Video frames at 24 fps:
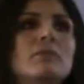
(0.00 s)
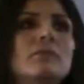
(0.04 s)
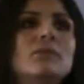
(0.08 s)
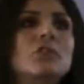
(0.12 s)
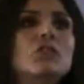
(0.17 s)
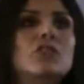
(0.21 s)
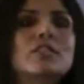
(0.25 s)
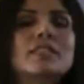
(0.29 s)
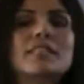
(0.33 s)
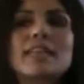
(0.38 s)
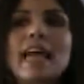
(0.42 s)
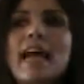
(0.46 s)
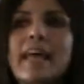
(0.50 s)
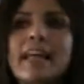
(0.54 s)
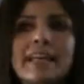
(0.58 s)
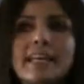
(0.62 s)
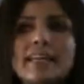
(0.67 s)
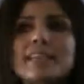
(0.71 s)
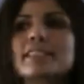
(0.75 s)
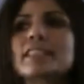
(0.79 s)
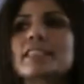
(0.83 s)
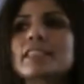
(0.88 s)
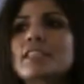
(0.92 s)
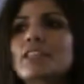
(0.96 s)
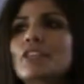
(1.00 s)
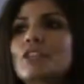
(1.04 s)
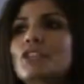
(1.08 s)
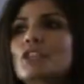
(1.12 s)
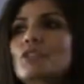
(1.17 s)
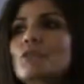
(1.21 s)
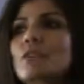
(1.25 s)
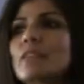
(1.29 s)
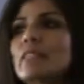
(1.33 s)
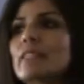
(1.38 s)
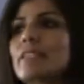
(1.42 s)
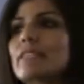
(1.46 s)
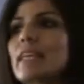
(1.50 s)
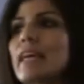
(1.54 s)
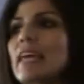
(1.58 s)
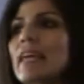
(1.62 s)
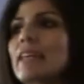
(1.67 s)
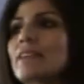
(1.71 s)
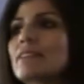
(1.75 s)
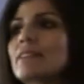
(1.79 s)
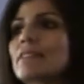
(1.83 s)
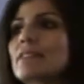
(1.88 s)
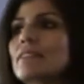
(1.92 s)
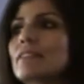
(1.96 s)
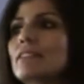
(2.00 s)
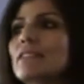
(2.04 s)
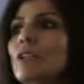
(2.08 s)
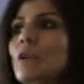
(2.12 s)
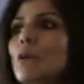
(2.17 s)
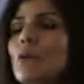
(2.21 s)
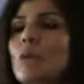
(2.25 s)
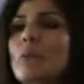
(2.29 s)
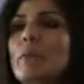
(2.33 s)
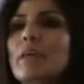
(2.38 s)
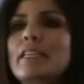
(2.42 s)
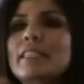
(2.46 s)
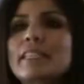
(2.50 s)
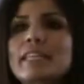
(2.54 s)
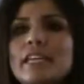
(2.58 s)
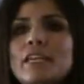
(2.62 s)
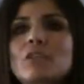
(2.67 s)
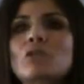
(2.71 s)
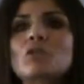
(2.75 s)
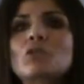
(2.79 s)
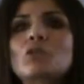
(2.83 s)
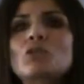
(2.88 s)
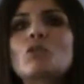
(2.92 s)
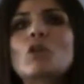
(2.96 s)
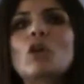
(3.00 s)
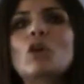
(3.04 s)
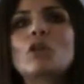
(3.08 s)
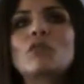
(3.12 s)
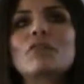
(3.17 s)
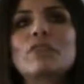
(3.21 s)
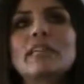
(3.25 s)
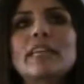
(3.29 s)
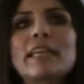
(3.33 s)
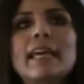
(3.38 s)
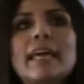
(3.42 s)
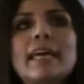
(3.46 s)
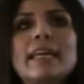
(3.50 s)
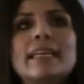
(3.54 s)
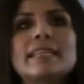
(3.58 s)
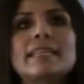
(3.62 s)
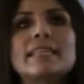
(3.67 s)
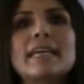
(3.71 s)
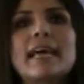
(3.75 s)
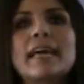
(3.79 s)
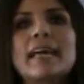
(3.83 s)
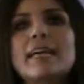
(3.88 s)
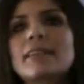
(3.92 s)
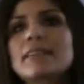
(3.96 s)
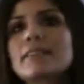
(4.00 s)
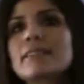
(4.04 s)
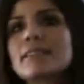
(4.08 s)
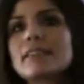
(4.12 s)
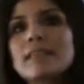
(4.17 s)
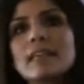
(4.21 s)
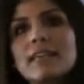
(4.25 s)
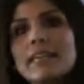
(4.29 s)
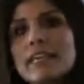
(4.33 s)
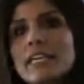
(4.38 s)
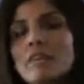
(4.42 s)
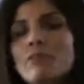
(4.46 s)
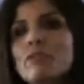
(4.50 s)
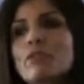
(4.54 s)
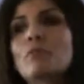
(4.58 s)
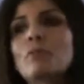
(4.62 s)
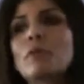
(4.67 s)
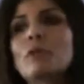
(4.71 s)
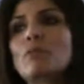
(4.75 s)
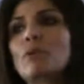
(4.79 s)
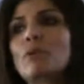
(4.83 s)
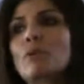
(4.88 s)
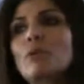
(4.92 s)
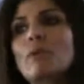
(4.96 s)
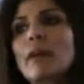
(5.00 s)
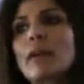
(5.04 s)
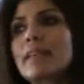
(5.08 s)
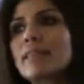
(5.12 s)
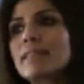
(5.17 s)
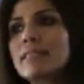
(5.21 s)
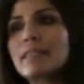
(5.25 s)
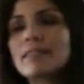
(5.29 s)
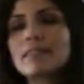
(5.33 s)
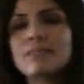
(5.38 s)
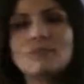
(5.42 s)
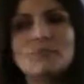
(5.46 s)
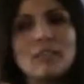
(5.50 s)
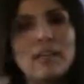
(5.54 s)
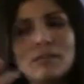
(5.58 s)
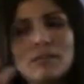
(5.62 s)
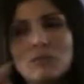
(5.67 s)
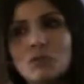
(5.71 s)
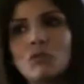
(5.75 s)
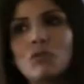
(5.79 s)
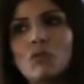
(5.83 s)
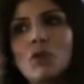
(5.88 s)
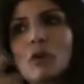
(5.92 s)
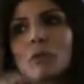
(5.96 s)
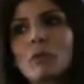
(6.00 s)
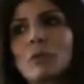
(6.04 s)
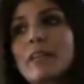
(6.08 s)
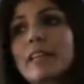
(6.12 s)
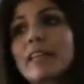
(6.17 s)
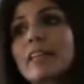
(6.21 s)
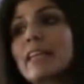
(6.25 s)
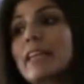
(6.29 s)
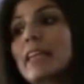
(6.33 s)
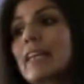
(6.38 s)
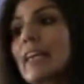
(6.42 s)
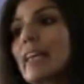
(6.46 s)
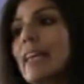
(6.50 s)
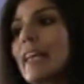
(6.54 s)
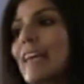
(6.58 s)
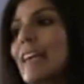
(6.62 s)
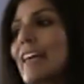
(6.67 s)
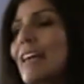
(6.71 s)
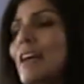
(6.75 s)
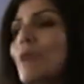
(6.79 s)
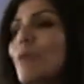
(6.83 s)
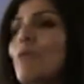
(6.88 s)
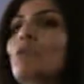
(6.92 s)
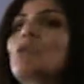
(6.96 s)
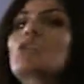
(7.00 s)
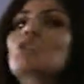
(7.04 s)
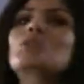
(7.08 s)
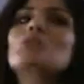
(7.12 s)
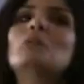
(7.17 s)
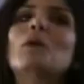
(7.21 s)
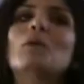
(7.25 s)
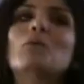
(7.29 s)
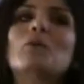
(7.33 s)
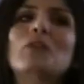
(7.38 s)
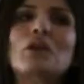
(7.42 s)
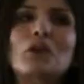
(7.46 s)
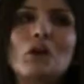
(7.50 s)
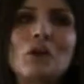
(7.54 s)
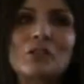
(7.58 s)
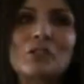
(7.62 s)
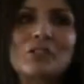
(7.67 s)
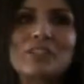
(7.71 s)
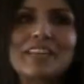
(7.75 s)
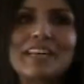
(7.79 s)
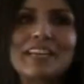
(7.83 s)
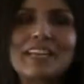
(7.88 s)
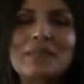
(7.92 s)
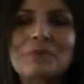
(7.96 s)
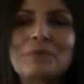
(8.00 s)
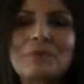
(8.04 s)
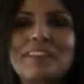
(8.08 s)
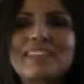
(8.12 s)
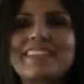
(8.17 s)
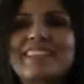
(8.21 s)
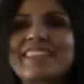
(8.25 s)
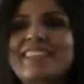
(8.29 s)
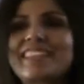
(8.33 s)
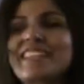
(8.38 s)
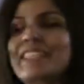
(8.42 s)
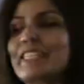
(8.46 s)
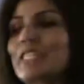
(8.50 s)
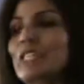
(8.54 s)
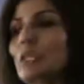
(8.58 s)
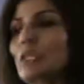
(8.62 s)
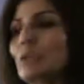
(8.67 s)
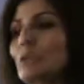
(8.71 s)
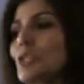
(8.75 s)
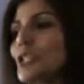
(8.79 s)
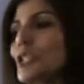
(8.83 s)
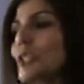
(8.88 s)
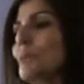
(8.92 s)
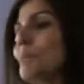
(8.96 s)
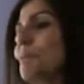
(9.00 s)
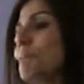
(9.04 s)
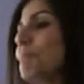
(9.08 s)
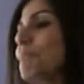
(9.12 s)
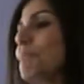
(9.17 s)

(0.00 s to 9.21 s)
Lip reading: just annex the territories and maintain control of the land and give the people rights and move on with it, which is what we call today the one-state solution.